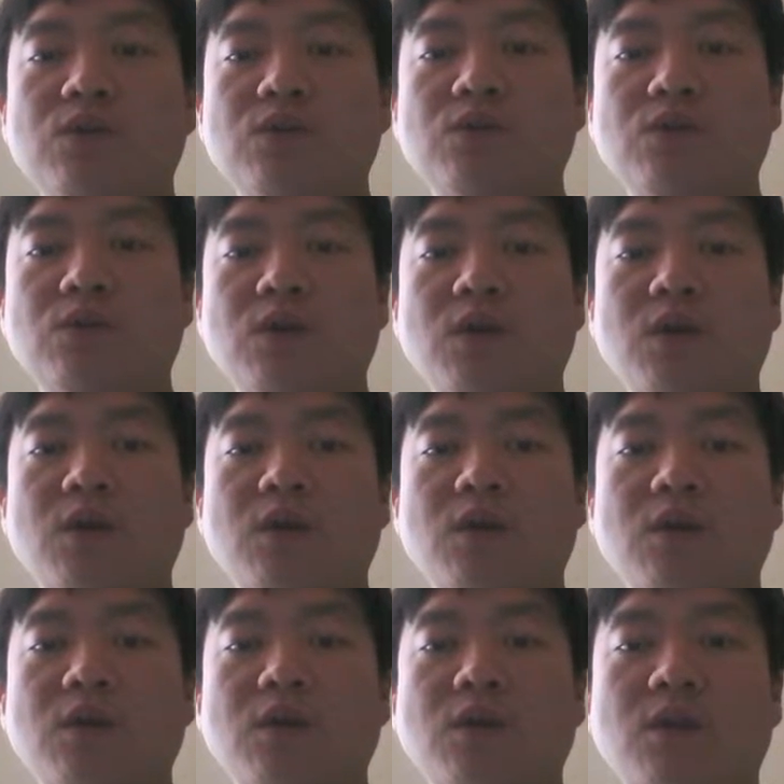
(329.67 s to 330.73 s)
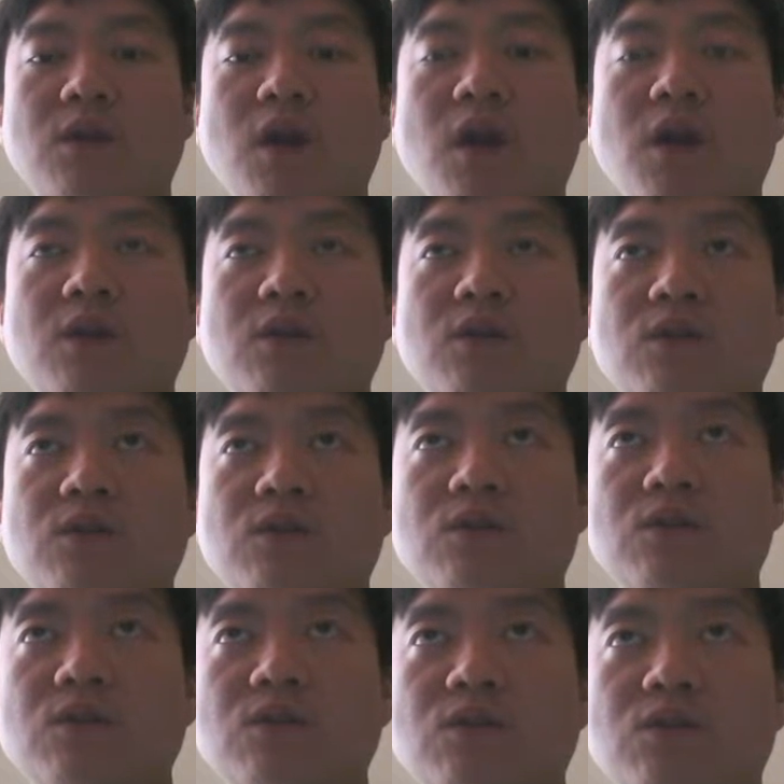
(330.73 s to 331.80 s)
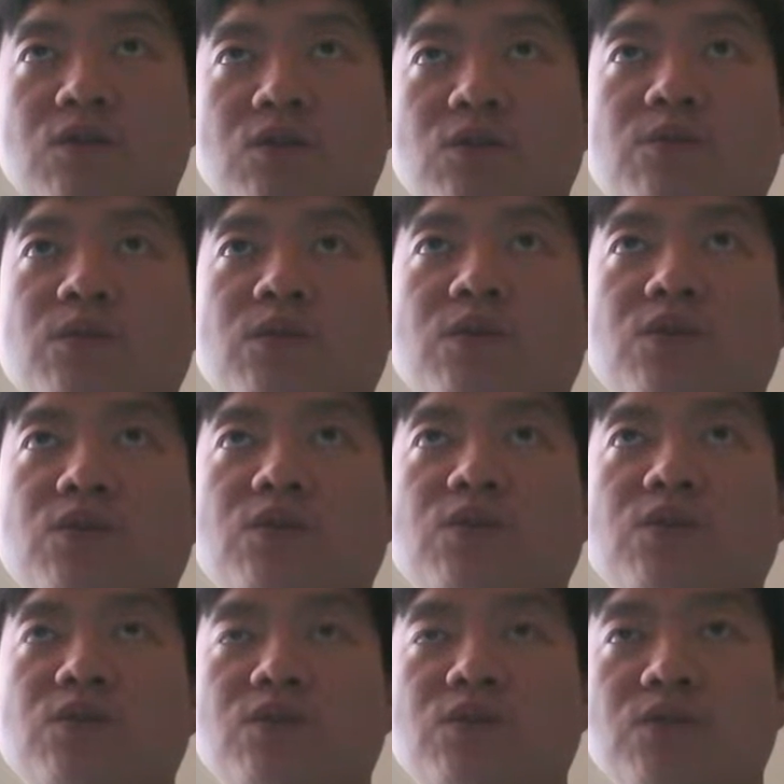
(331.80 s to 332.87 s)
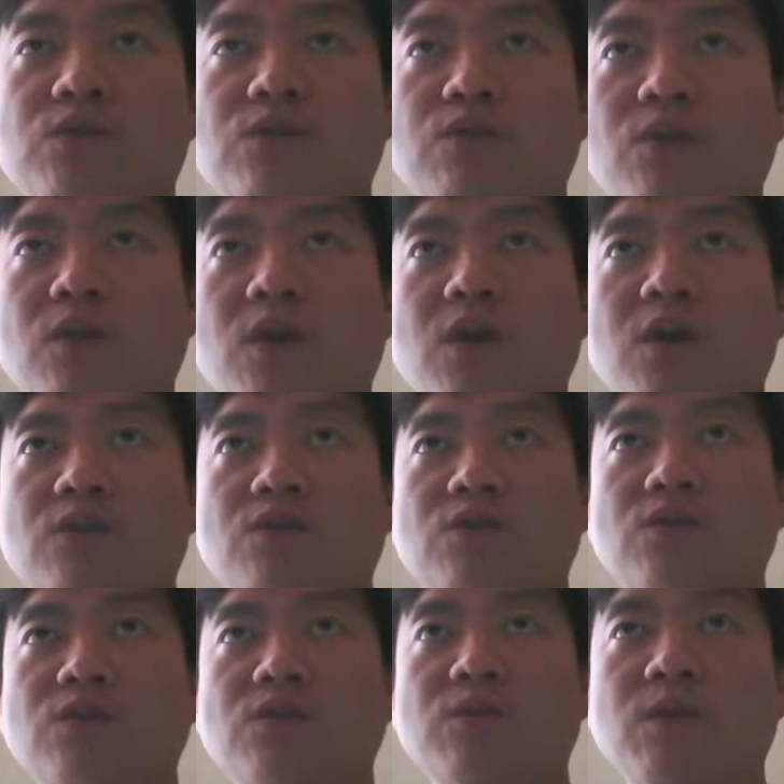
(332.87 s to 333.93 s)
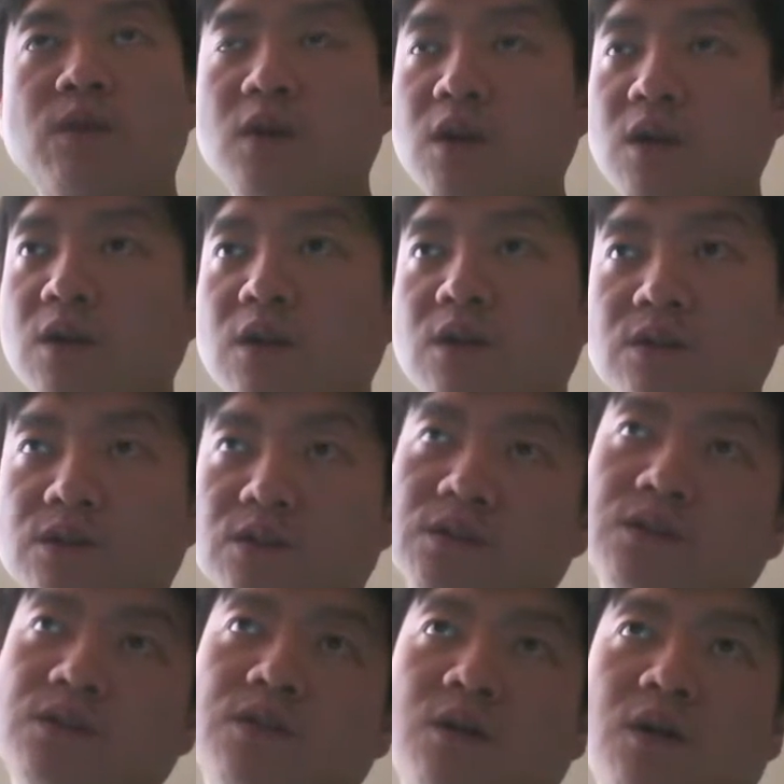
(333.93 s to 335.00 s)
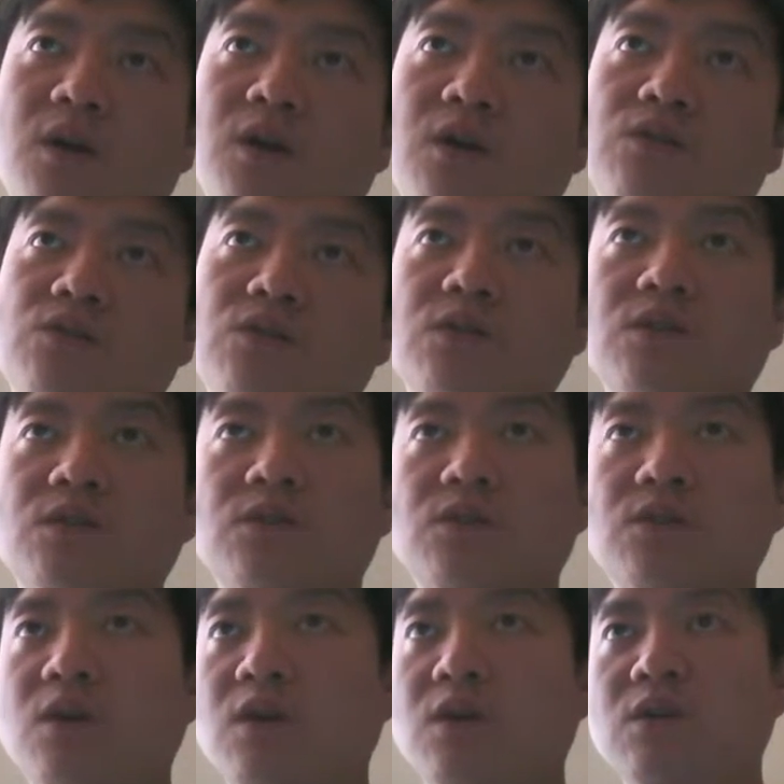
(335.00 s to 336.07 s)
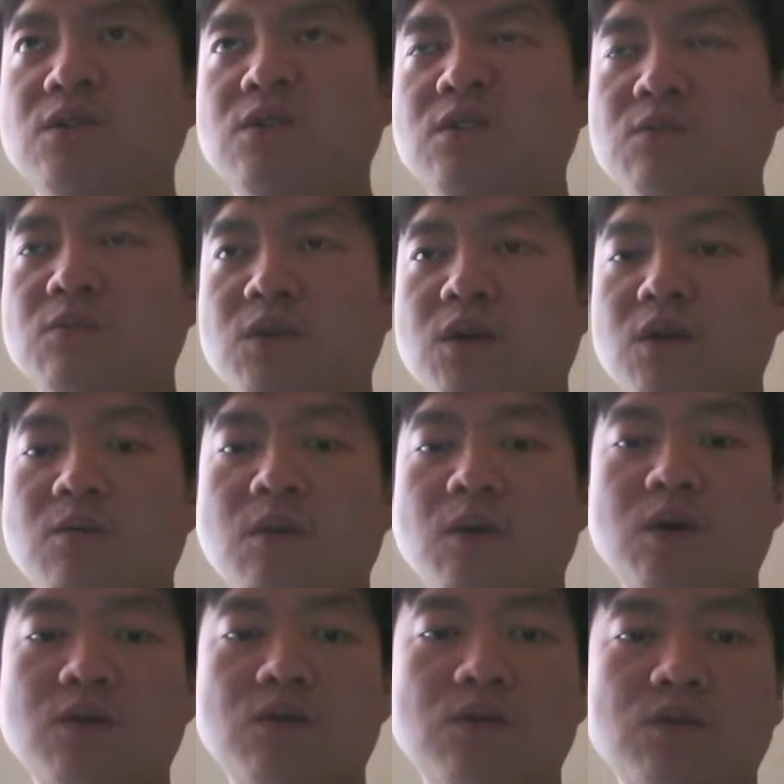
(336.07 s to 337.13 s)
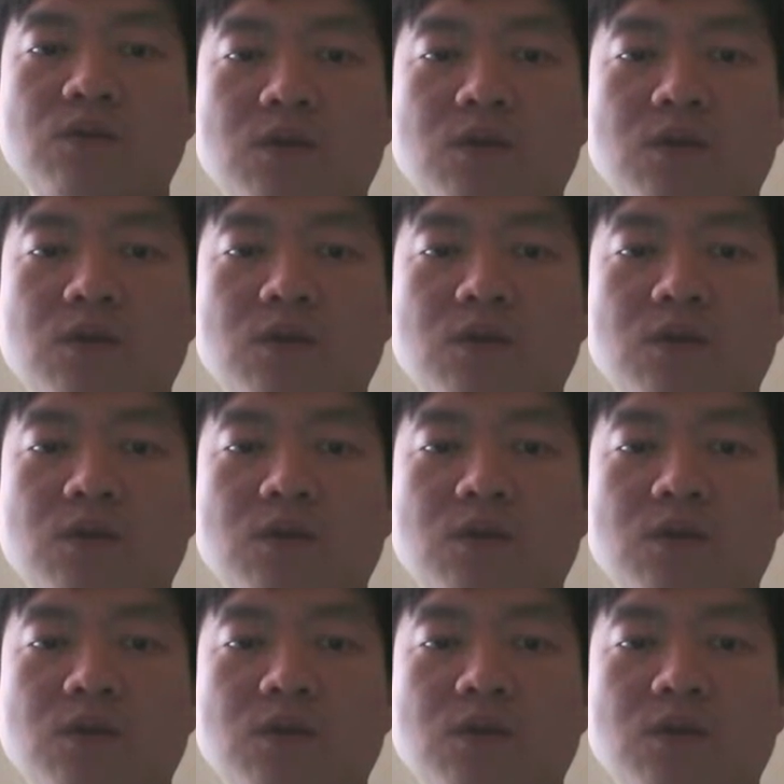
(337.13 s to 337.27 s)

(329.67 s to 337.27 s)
so that could be used when I do some data analysis using some data model.